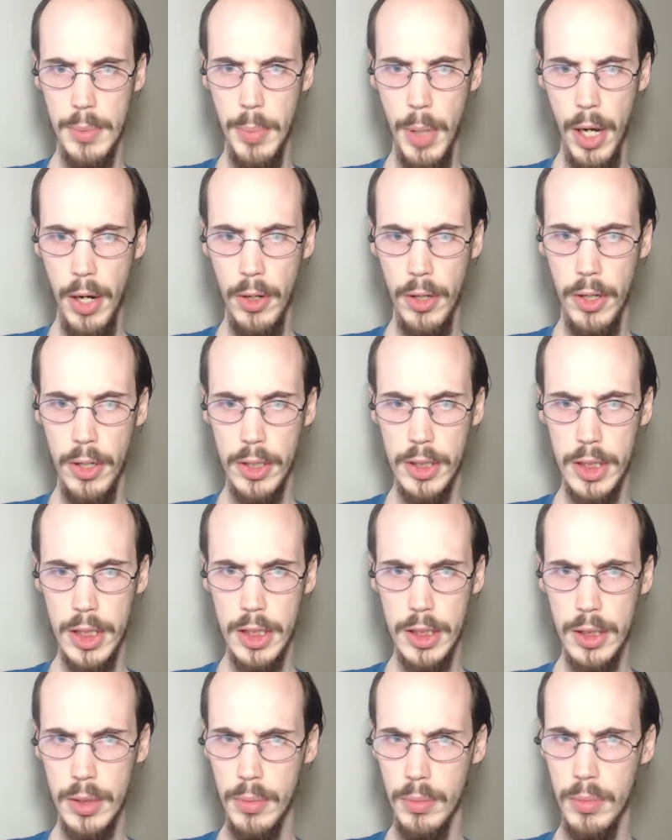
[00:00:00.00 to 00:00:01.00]
the binary
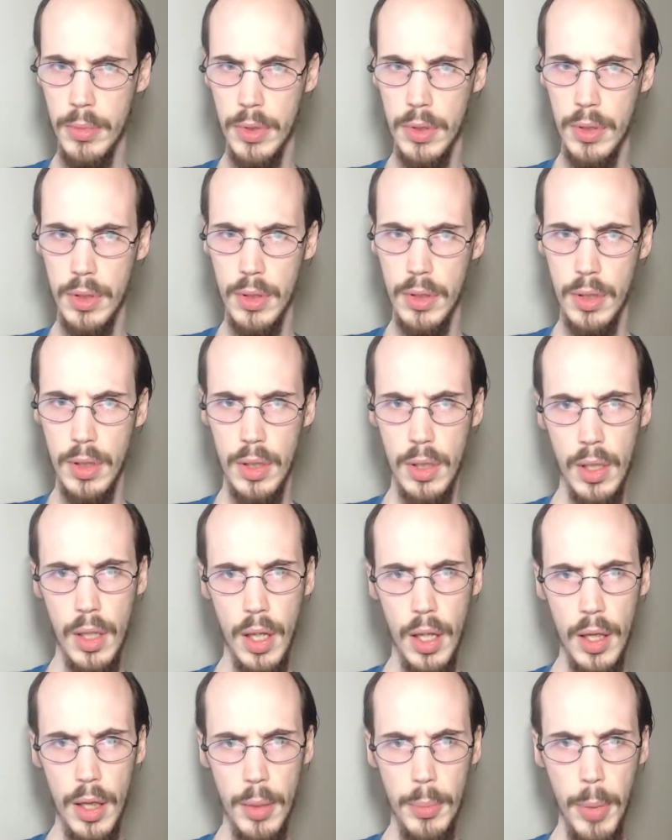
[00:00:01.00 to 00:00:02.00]
system.
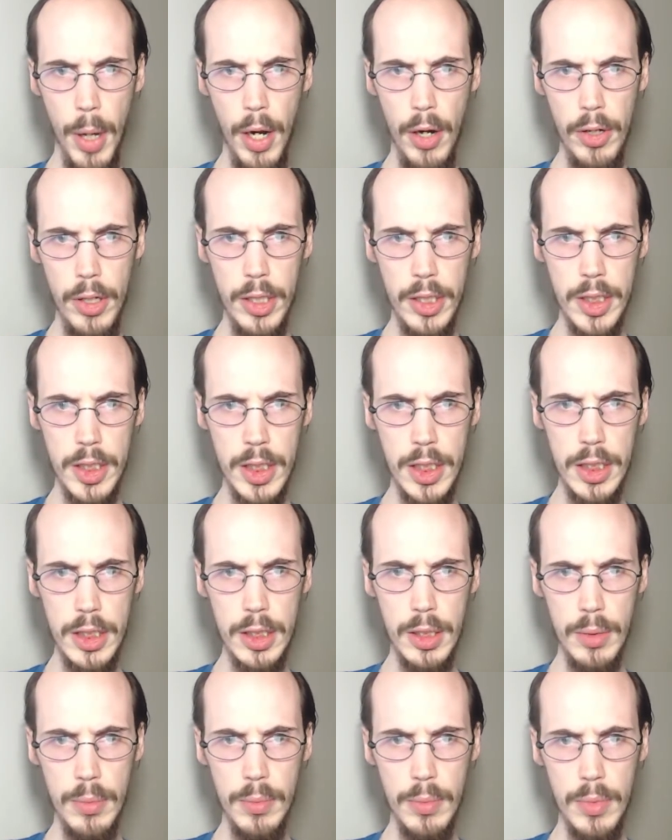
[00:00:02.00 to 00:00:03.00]
The binary
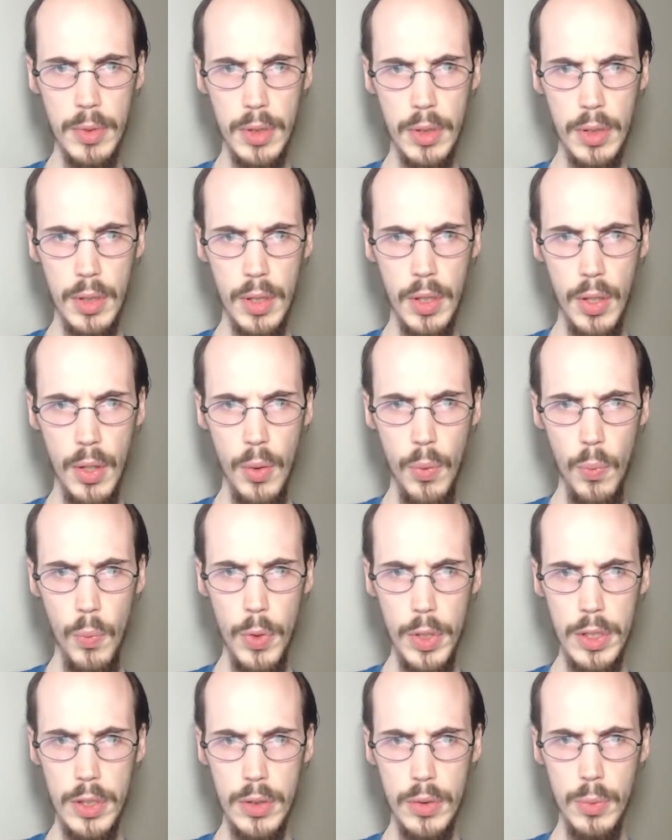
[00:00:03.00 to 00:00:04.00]
system,
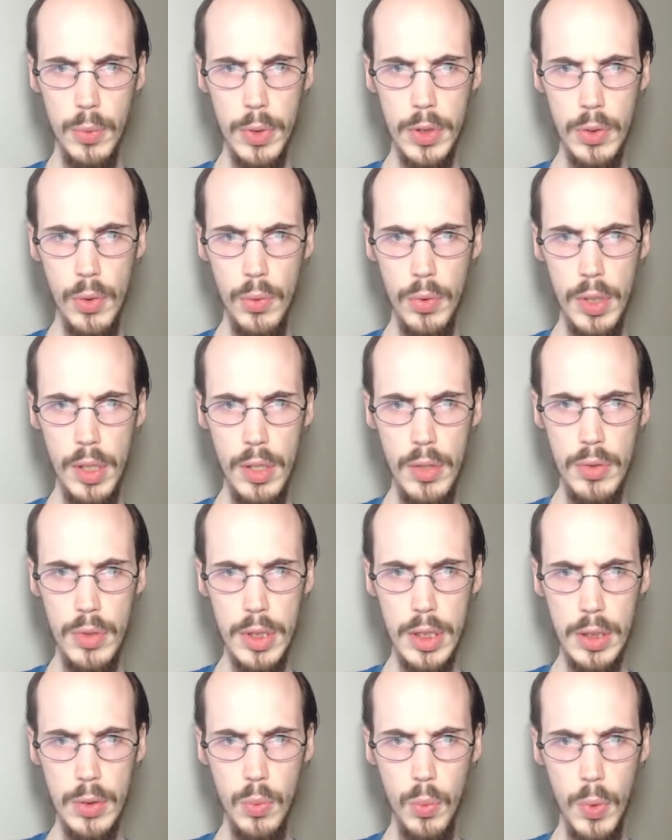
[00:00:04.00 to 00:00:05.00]
which only
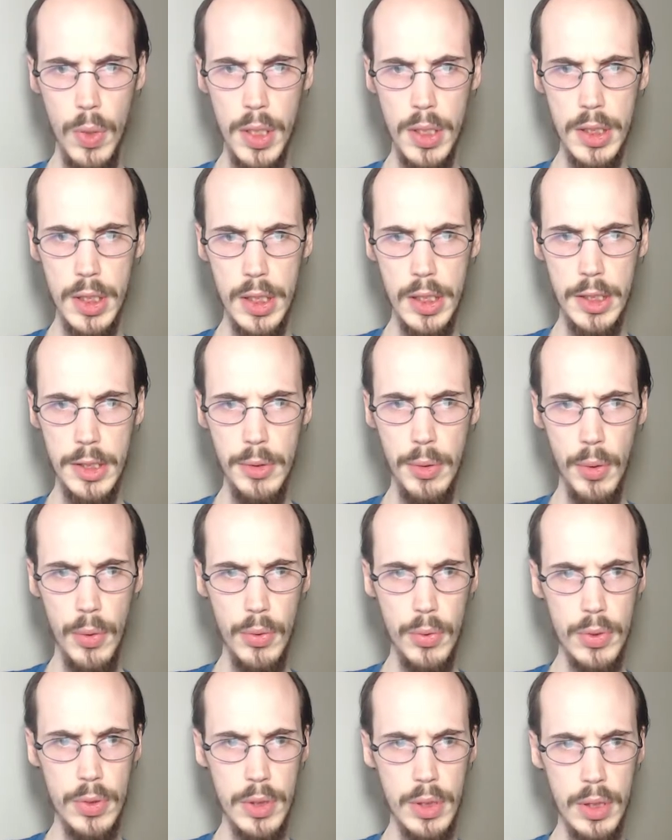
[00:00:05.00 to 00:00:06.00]
uses ones and
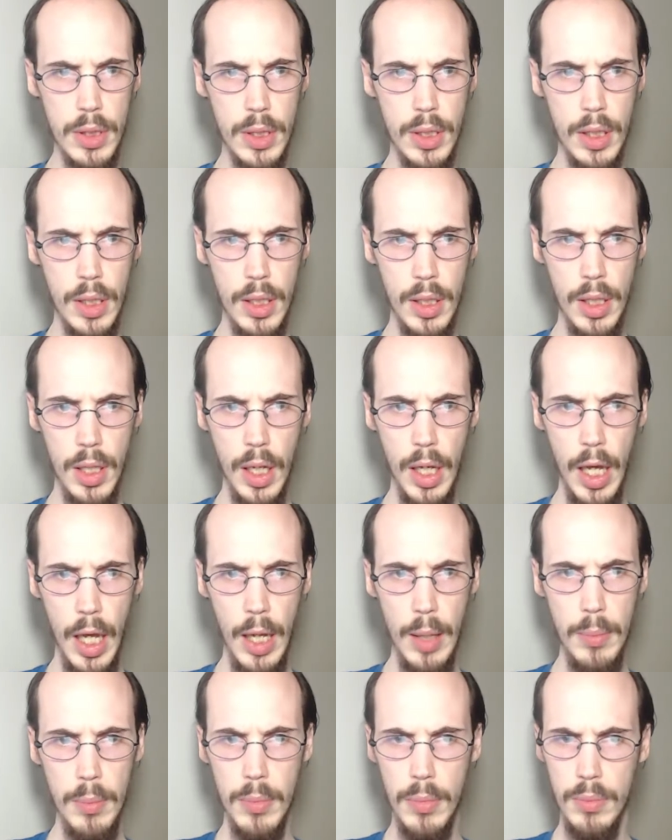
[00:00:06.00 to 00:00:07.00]
zeros.
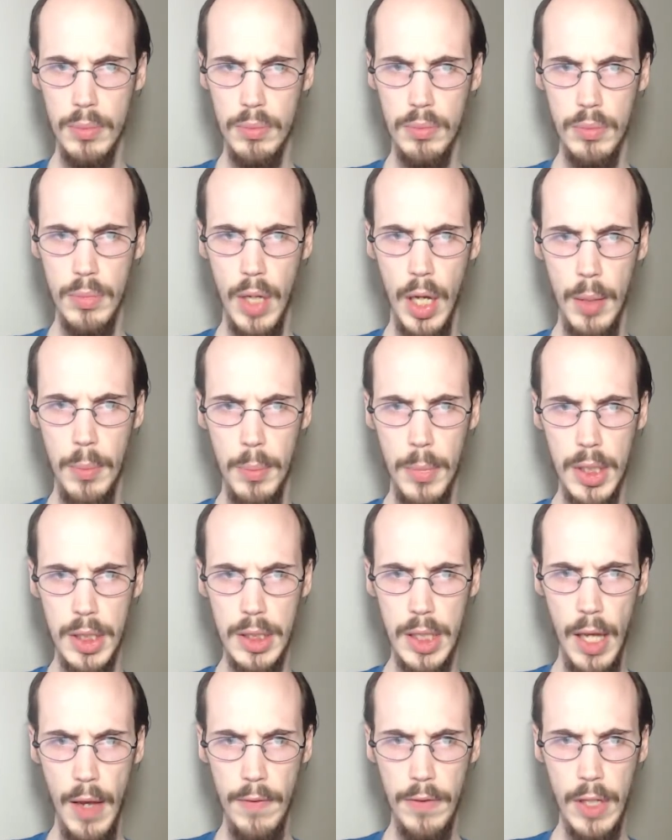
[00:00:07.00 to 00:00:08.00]
And I
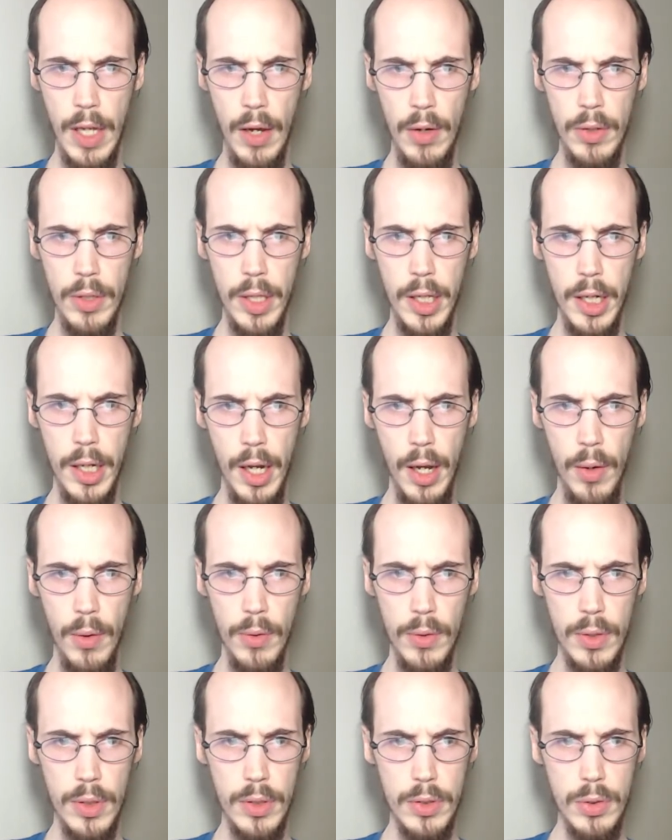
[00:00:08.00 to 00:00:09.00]
must have calculated
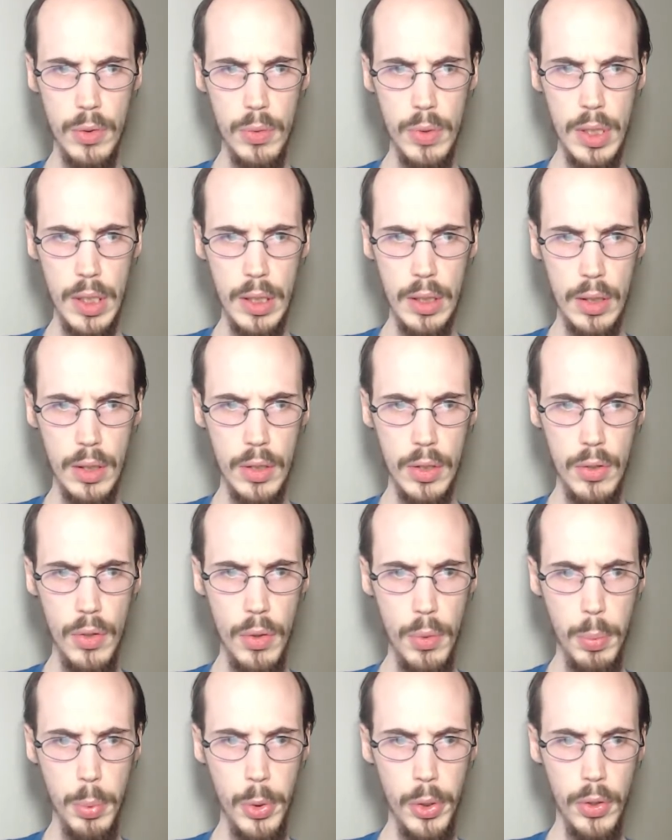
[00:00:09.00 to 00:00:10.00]
out. Jolene, you're
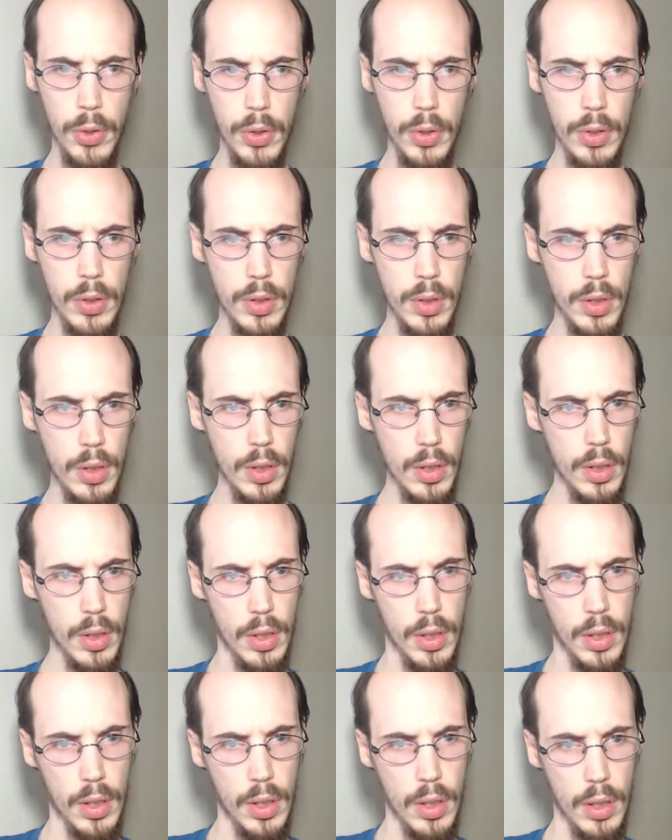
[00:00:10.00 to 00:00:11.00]
the printer.
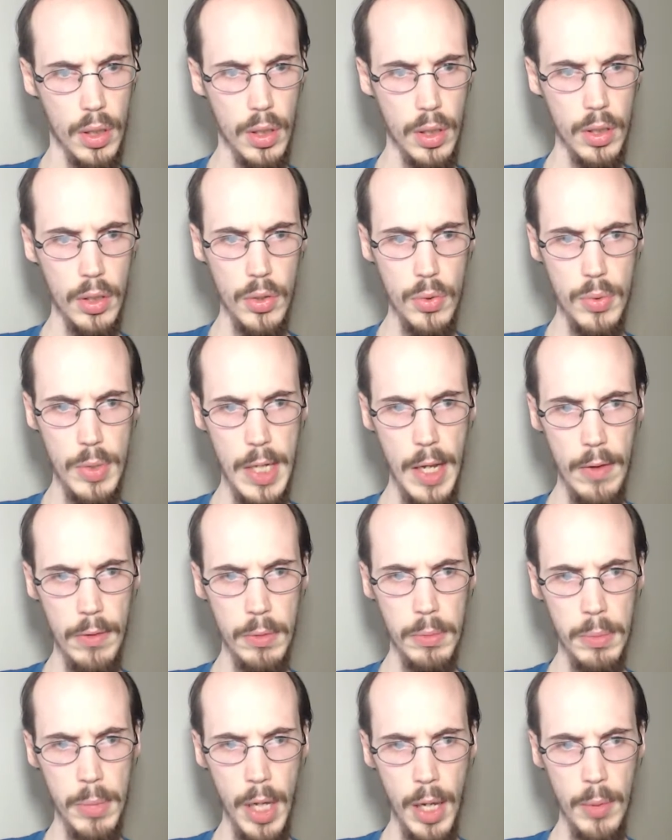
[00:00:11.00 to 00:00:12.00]
You'd
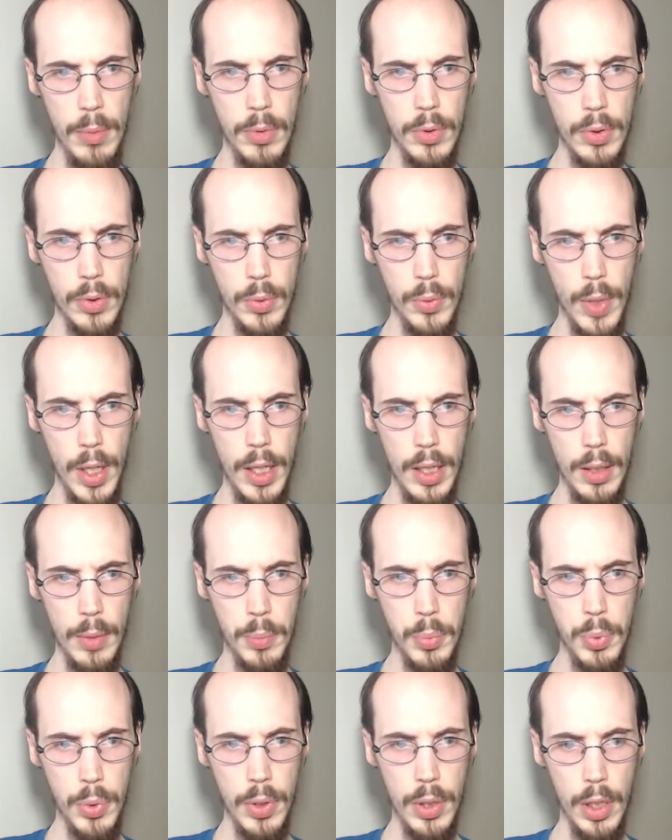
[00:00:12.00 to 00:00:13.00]
definitely be able to create a
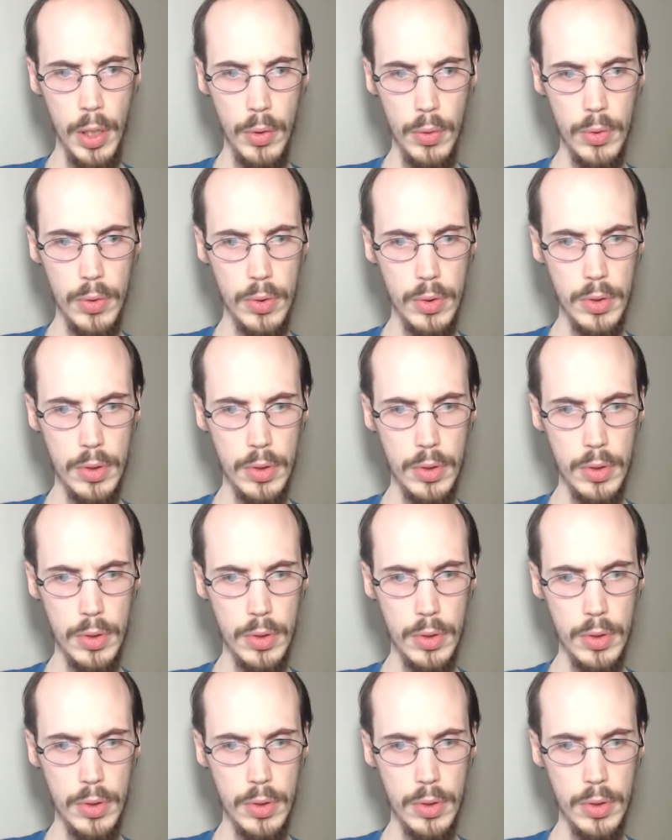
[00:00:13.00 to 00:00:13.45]
printout.